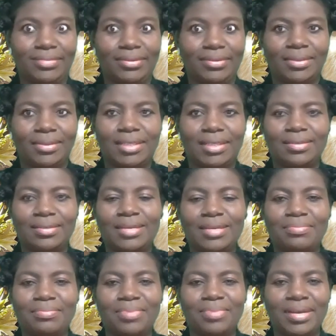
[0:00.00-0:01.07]
another
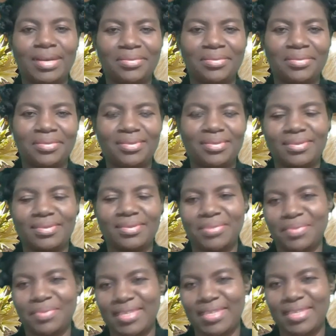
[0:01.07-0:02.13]
breath I'm
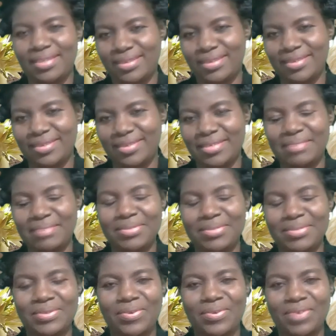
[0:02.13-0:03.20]
speaking English. I'm
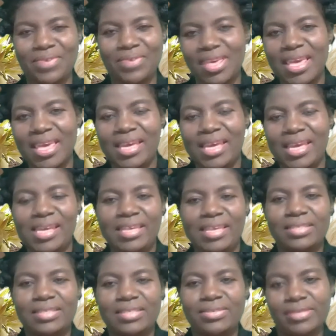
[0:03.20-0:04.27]
sorry. It's
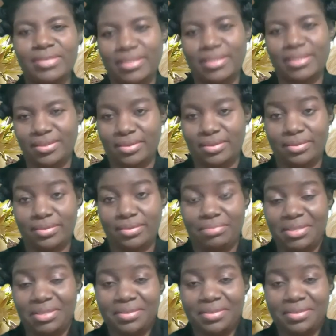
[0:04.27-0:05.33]
just
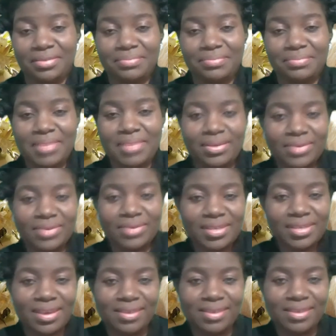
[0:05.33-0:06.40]
because of my
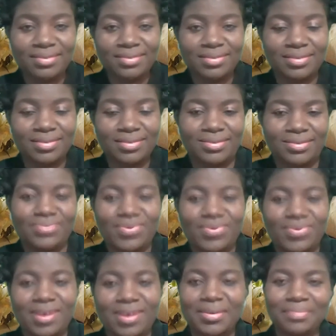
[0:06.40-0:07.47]
audience who are
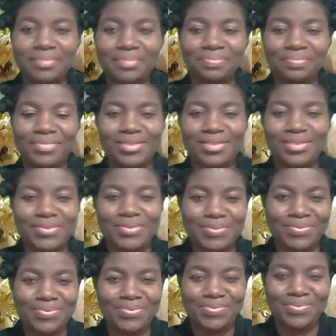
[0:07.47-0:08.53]
not
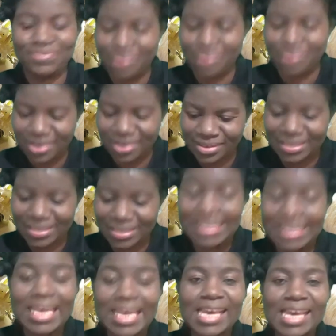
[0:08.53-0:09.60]
Yorubas.
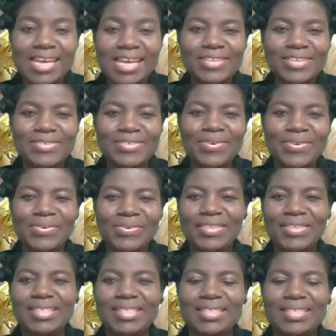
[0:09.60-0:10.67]
So this is
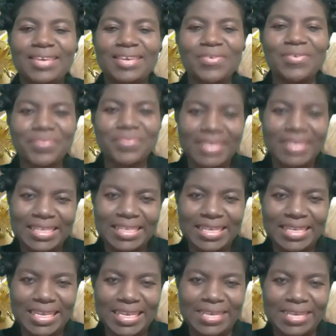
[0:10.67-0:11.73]
Akomolede,
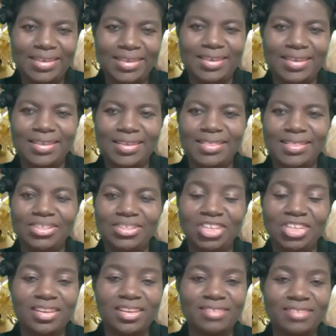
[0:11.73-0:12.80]
the channel
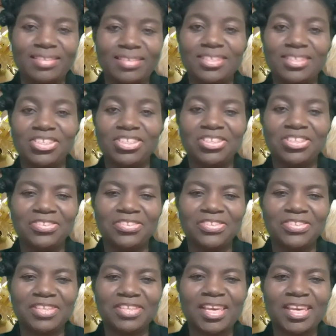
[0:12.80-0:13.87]
that teaches
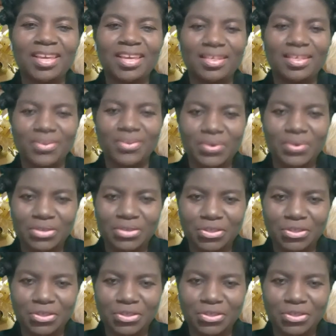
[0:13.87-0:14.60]
the culture